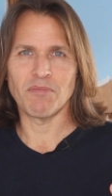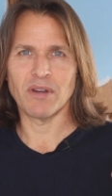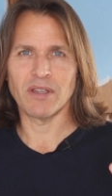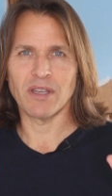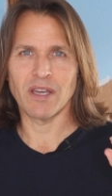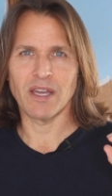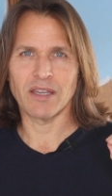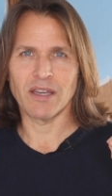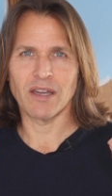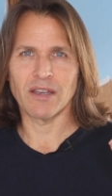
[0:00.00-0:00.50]

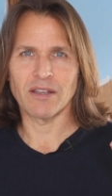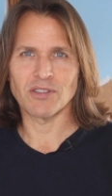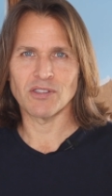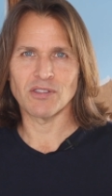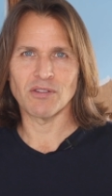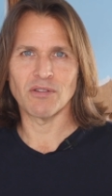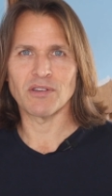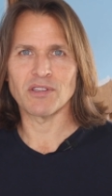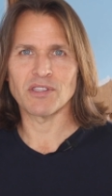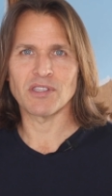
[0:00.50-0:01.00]
but I got
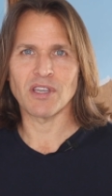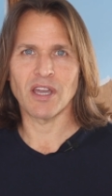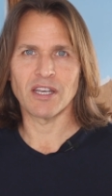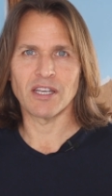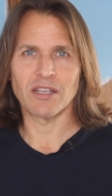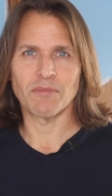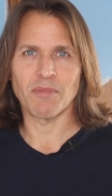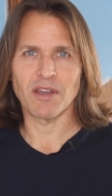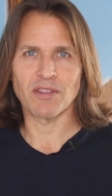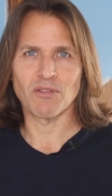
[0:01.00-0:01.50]
so
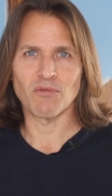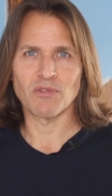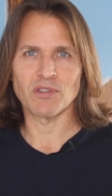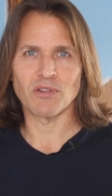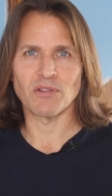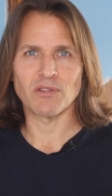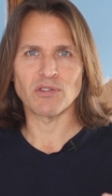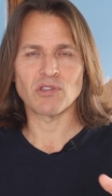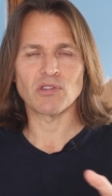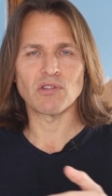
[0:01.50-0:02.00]
excited about the
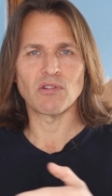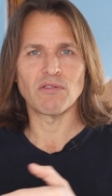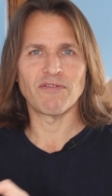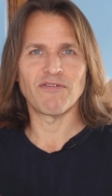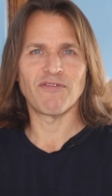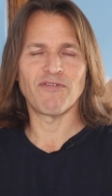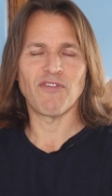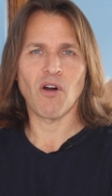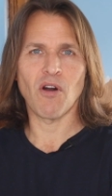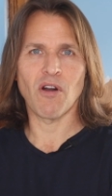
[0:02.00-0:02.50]
results so
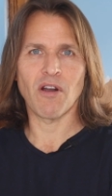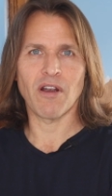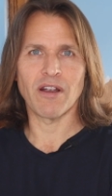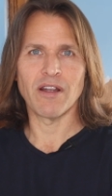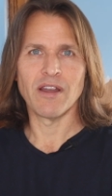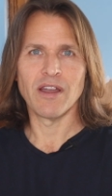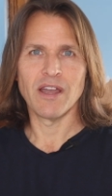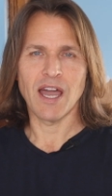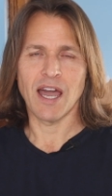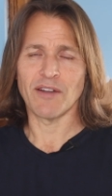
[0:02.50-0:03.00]
far.